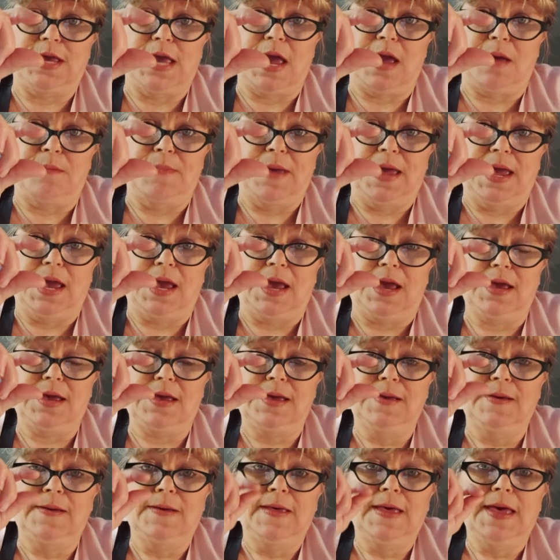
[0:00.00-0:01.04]
yay
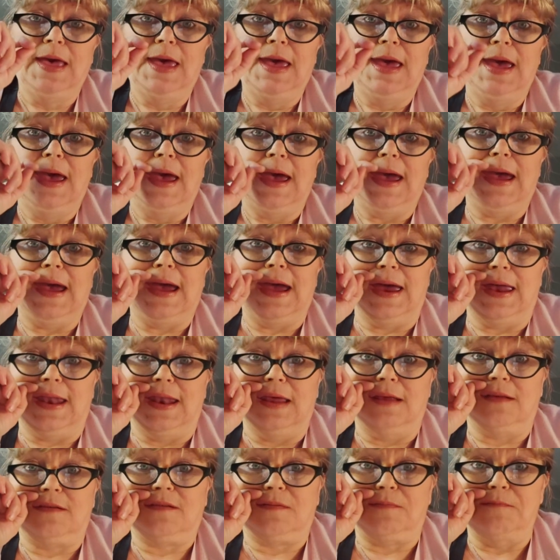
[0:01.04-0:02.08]
big.
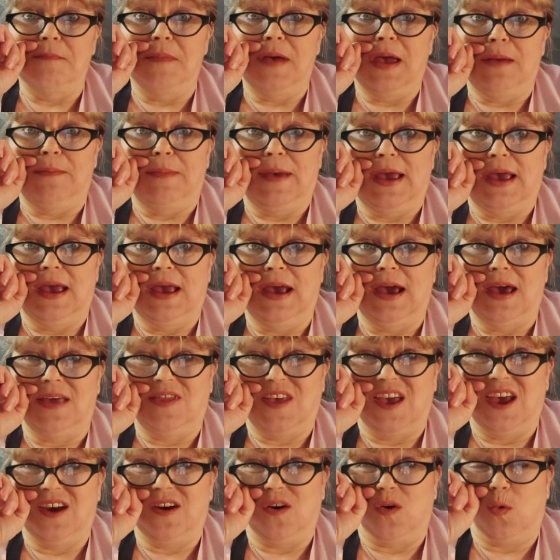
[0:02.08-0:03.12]
And it's maybe, I
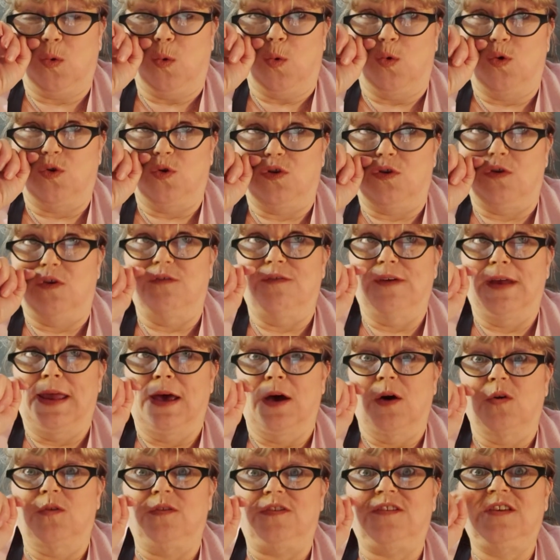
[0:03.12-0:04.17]
think, 1/4 of an
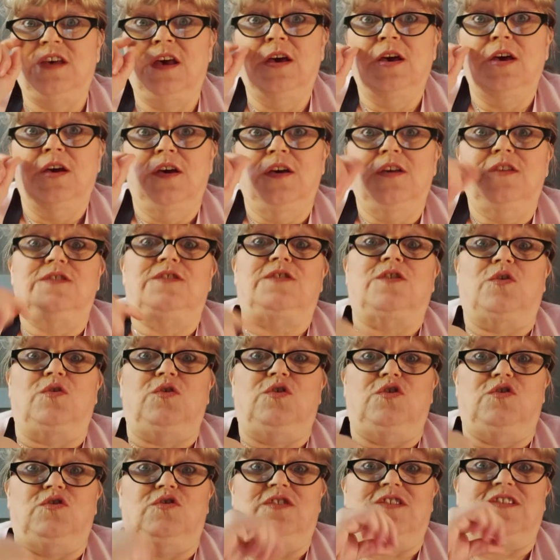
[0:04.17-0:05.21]
ounce. So
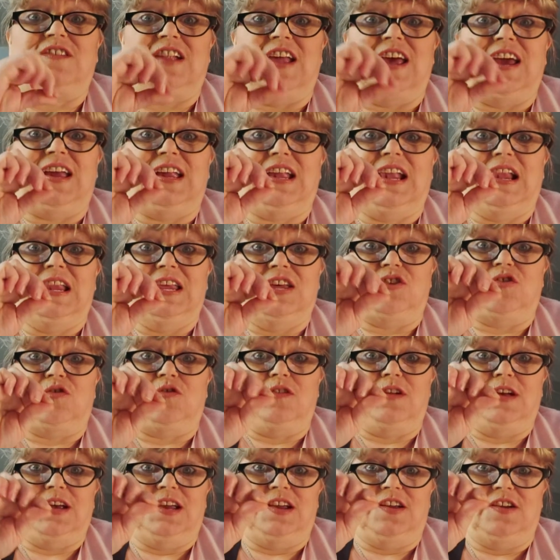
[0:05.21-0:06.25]
you just
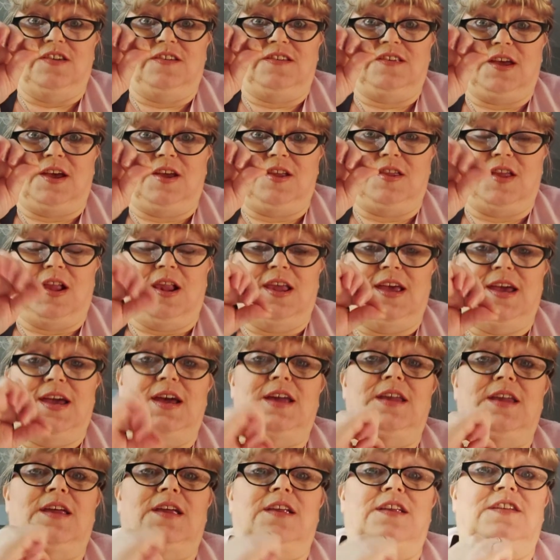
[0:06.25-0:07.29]
literally just take the
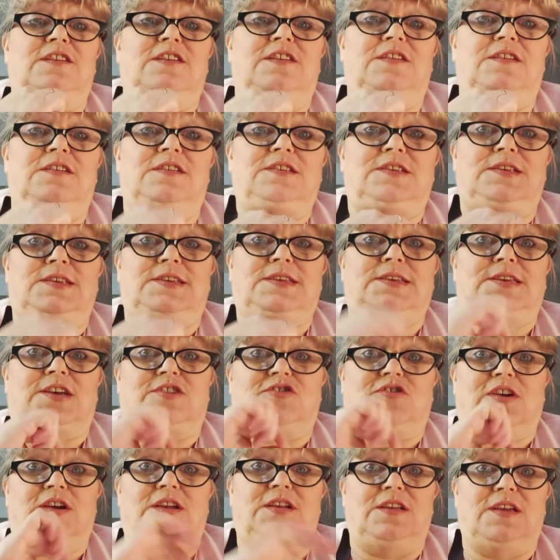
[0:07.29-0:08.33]
lid and
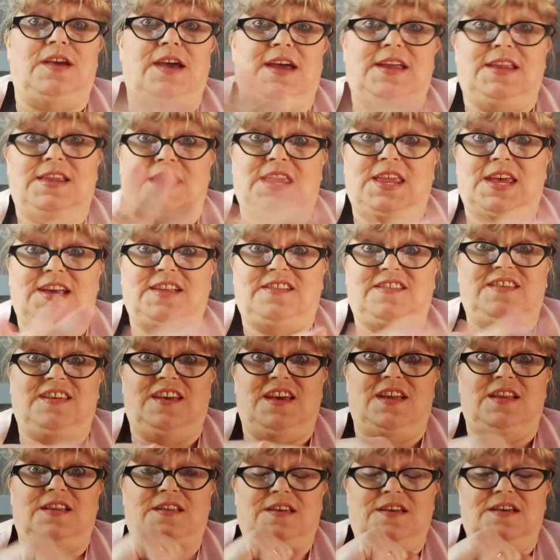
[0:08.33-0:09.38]
touch it. That's
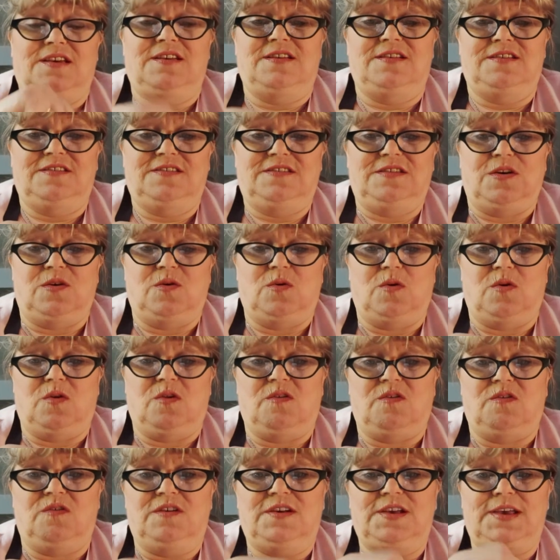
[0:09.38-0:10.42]
it.
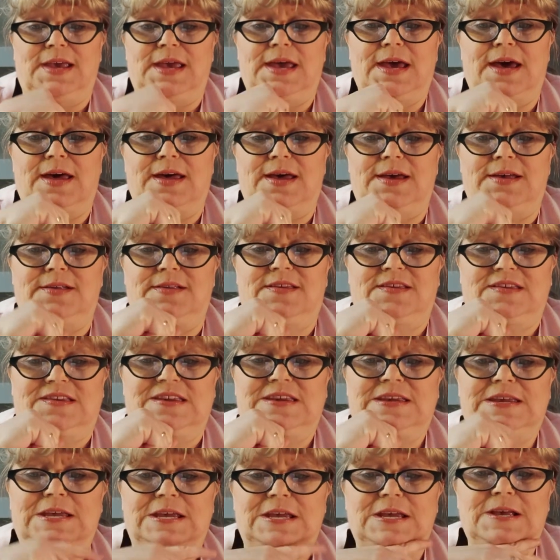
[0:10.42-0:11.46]
So yeah,
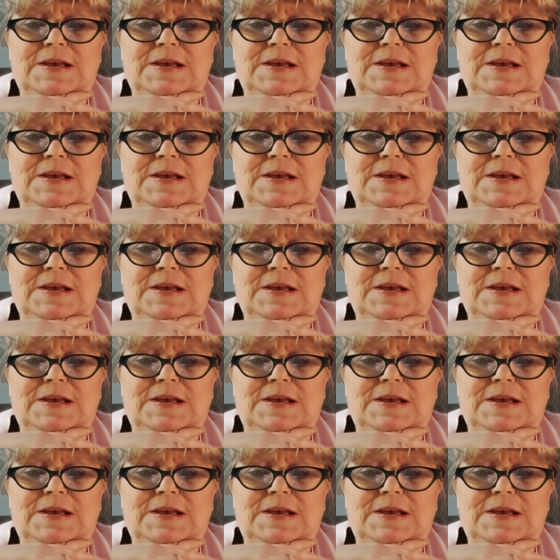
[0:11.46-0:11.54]
it's...